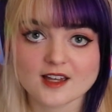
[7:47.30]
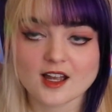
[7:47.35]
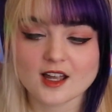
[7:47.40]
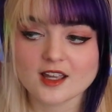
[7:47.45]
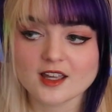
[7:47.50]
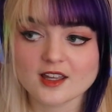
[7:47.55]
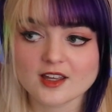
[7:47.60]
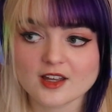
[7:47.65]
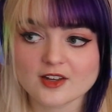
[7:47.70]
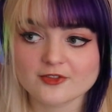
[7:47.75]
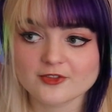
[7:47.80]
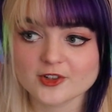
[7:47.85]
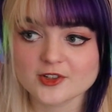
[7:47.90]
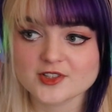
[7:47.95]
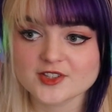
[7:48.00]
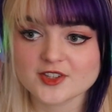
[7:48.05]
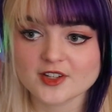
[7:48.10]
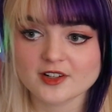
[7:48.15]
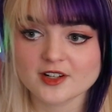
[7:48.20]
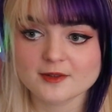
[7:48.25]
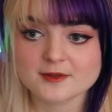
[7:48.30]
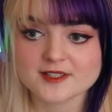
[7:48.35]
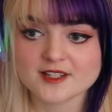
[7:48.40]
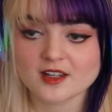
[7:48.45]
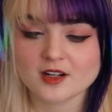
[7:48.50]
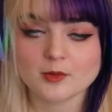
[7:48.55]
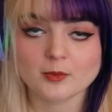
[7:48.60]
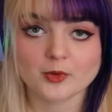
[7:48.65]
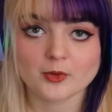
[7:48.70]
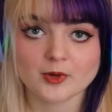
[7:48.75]
I at first thought he was
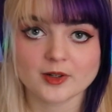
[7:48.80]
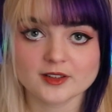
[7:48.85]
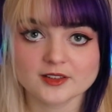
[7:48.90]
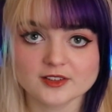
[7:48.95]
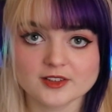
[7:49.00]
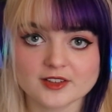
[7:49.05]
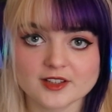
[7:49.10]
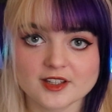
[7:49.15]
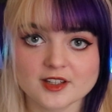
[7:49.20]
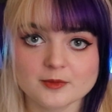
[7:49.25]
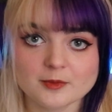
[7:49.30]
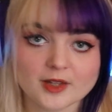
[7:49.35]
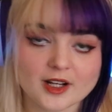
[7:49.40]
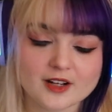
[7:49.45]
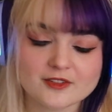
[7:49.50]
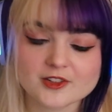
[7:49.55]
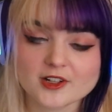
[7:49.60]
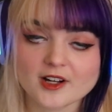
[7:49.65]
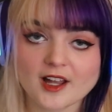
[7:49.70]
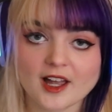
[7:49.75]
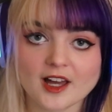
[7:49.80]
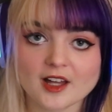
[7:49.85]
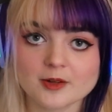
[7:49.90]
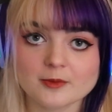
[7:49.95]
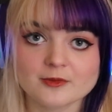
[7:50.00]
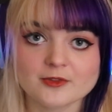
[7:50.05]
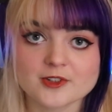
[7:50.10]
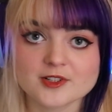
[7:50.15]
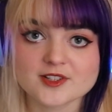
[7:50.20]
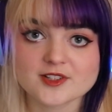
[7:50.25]
kind of boring looking, but after I had
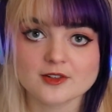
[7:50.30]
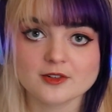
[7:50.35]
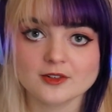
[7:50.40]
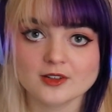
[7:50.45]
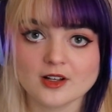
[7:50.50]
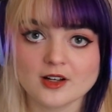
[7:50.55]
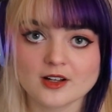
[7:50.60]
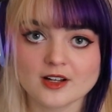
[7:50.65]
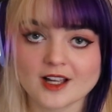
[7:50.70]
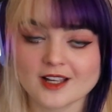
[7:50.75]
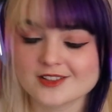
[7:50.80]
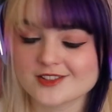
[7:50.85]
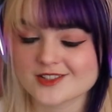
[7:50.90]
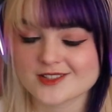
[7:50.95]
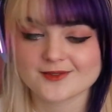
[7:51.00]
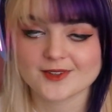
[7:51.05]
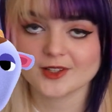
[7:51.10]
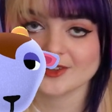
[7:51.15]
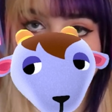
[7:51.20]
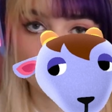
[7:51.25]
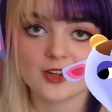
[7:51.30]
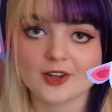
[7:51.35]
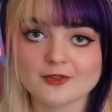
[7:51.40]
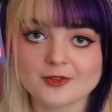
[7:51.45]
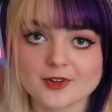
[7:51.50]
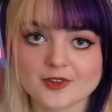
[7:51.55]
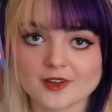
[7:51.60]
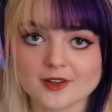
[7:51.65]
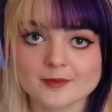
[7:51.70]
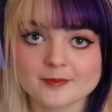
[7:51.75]
him for so long, I just fell in love
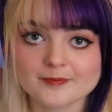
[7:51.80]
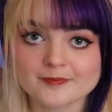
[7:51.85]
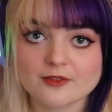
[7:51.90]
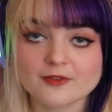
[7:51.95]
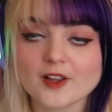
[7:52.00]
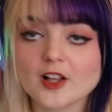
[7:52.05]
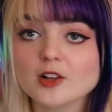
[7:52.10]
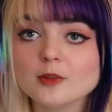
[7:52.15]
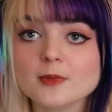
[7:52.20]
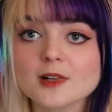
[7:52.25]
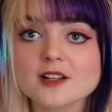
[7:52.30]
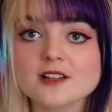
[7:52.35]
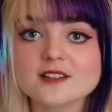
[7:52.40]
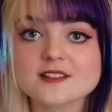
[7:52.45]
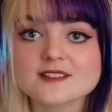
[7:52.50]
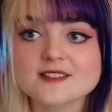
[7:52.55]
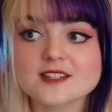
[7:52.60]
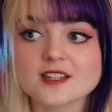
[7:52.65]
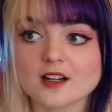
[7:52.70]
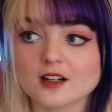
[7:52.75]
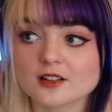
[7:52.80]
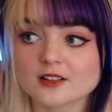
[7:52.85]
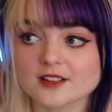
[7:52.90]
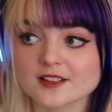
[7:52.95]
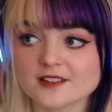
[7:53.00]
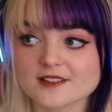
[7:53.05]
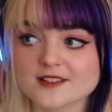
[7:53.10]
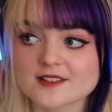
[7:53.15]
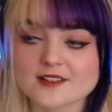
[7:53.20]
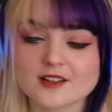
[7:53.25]
with him. Velma is the
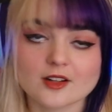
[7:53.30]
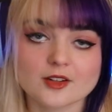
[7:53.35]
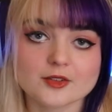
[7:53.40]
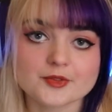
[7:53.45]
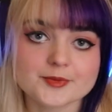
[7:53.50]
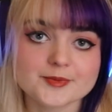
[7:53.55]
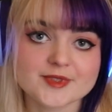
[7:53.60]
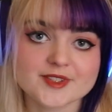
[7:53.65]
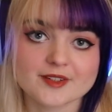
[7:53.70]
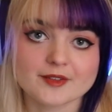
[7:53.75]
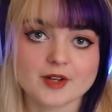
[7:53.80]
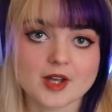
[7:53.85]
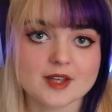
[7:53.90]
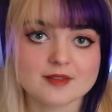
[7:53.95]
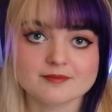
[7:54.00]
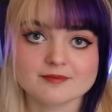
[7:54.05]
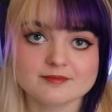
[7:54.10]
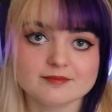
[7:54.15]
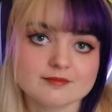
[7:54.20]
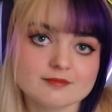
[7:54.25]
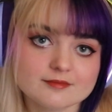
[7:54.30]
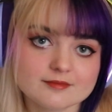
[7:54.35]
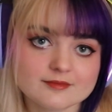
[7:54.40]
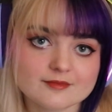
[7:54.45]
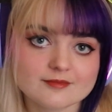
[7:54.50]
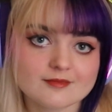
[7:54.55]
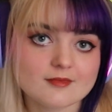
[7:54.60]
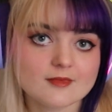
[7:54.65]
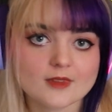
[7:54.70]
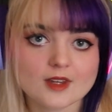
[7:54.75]
ugliest goat, so
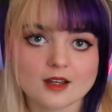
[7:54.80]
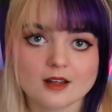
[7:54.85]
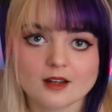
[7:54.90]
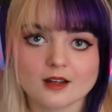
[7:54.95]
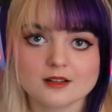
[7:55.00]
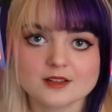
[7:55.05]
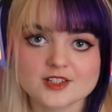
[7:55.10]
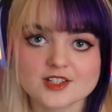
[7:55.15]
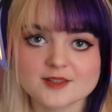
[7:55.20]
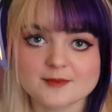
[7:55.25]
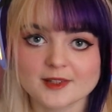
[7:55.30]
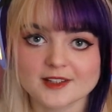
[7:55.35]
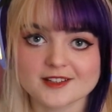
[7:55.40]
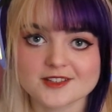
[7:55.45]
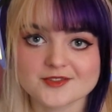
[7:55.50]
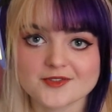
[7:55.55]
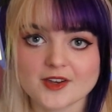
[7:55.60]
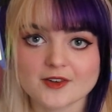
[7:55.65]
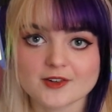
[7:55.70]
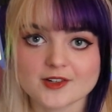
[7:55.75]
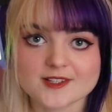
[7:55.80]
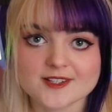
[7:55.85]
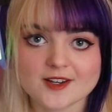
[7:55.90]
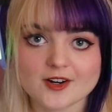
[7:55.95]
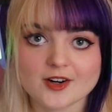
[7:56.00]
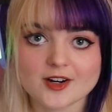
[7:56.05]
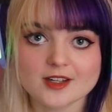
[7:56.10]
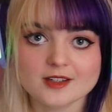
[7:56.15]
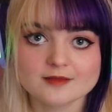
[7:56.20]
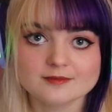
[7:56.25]
she's my least favorite,
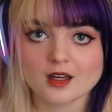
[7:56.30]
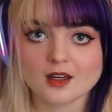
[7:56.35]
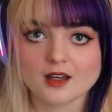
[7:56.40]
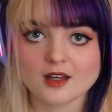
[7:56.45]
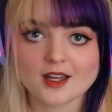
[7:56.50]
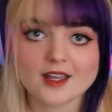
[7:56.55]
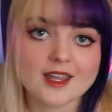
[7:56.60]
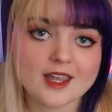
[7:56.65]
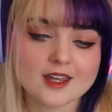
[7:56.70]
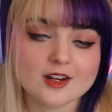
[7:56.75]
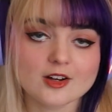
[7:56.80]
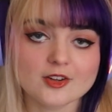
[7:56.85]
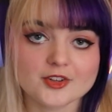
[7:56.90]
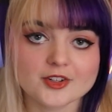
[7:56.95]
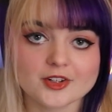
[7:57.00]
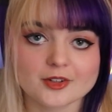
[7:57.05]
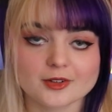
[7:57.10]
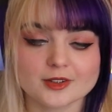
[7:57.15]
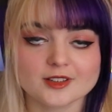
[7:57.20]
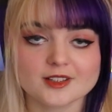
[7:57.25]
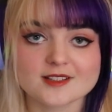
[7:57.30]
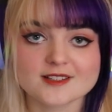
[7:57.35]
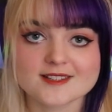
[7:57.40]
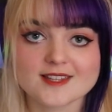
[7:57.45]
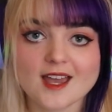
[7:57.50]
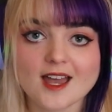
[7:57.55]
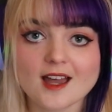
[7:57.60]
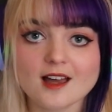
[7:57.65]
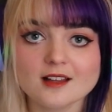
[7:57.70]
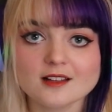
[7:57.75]
sorry. I hate all the gorillas.
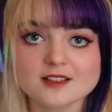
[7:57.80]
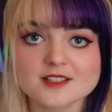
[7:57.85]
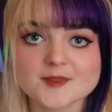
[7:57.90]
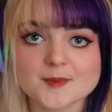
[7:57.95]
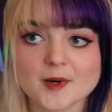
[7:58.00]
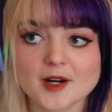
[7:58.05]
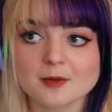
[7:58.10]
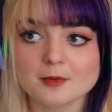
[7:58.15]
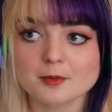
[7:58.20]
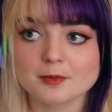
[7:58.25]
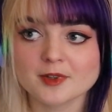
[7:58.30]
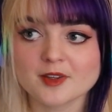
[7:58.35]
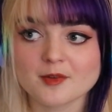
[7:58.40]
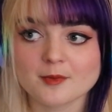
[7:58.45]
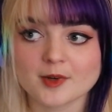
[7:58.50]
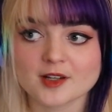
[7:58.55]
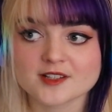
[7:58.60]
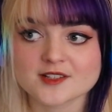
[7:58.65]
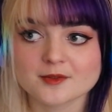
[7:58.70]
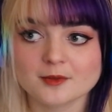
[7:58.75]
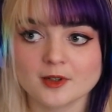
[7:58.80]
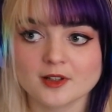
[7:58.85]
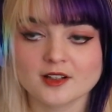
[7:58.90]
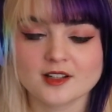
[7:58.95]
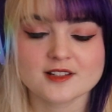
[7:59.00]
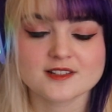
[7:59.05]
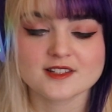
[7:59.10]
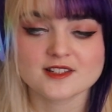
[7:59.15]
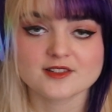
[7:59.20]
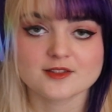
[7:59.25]
Al is probably the best one
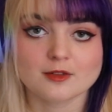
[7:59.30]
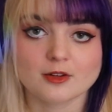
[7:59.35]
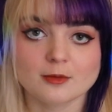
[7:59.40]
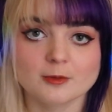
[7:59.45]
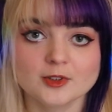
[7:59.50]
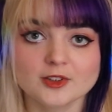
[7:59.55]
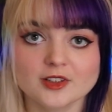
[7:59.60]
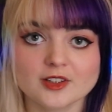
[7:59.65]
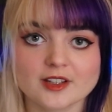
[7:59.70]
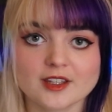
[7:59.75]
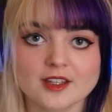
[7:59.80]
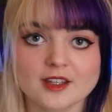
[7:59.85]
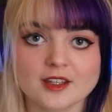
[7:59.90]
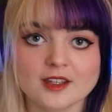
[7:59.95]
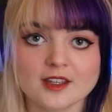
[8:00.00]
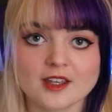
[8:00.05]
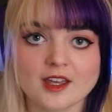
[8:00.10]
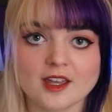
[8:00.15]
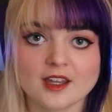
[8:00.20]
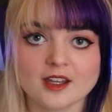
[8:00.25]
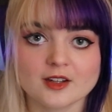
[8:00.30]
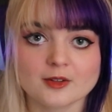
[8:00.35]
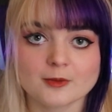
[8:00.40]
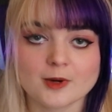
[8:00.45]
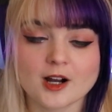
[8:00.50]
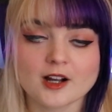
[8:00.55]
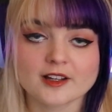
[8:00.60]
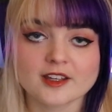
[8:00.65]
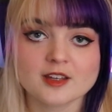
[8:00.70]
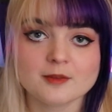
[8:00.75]
because he's normal looking, and
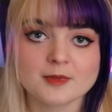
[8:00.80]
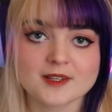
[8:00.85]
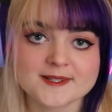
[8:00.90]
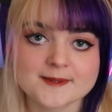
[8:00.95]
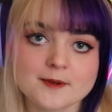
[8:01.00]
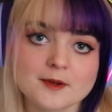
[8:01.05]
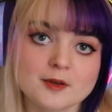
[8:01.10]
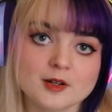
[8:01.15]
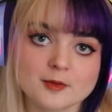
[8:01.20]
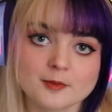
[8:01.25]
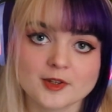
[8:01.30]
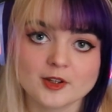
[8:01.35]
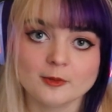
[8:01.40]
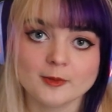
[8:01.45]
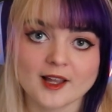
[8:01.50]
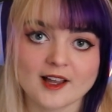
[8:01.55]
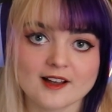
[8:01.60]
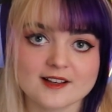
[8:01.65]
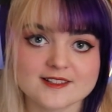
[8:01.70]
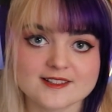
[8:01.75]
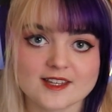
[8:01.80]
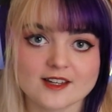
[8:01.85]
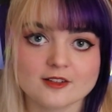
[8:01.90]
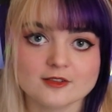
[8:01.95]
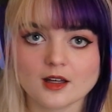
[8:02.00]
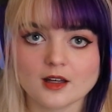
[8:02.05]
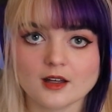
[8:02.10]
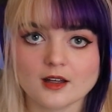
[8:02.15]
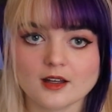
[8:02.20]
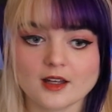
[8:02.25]
Rocket makes me want to peel my eyes out.
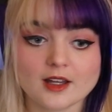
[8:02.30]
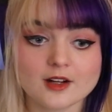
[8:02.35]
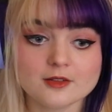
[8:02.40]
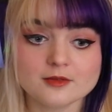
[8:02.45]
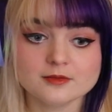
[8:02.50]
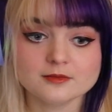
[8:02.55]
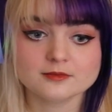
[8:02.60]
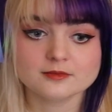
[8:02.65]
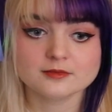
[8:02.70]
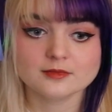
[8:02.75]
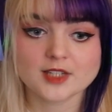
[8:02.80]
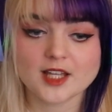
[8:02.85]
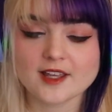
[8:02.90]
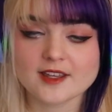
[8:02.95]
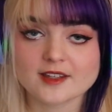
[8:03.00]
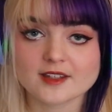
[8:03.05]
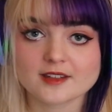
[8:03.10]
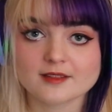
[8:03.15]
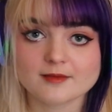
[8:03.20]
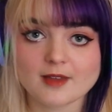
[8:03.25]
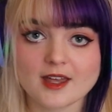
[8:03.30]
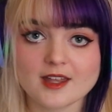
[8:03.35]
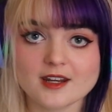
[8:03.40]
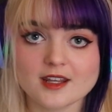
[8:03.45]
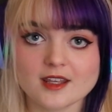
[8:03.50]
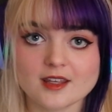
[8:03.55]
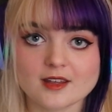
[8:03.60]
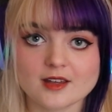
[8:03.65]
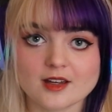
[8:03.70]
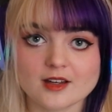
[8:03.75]
I don't like any